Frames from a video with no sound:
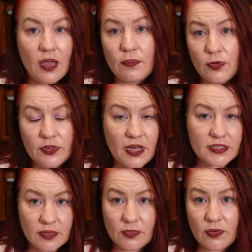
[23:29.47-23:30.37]
and put
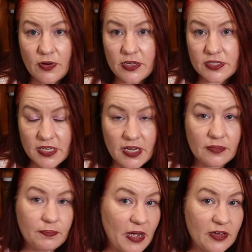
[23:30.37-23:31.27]
that somewhere where you see
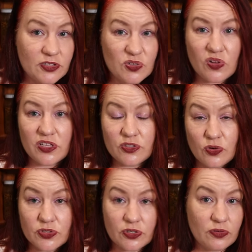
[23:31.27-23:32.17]
it. Back of the toilet
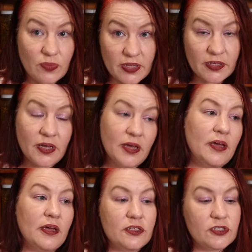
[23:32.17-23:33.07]
door is a good one.
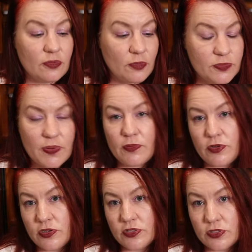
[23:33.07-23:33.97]
So most people
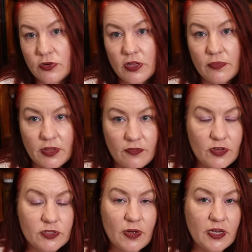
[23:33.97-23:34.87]
use the toilet when they
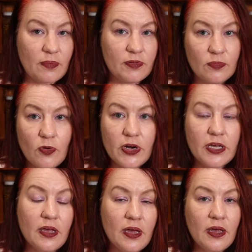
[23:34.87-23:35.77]
first wake up in the
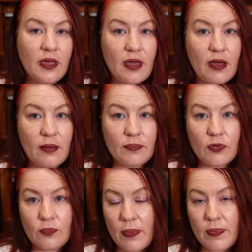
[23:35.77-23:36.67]
morning.
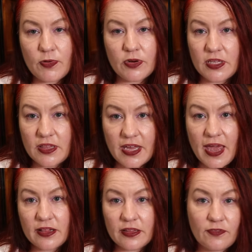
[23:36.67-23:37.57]
Maybe put it near the
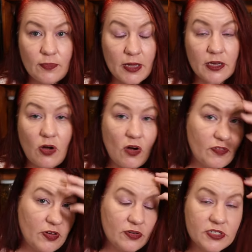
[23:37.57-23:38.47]
kettle if you make a
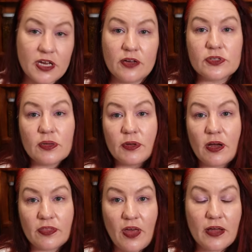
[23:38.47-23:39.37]
coffee or a tea or something
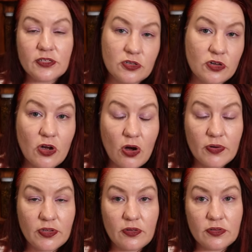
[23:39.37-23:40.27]
like that. So you
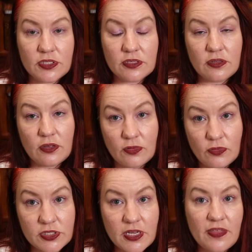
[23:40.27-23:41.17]
go and you
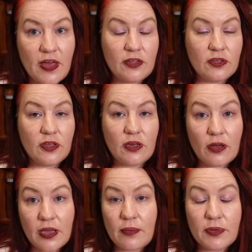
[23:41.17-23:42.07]
see that and you think,
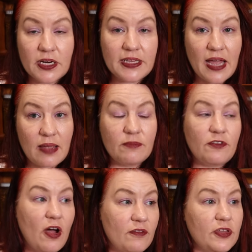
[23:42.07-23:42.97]
okay, I'm going to name
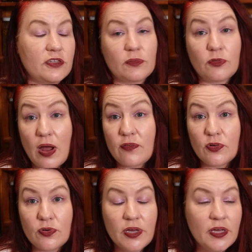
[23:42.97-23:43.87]
five things I'm
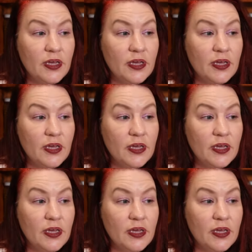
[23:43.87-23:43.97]
grateful.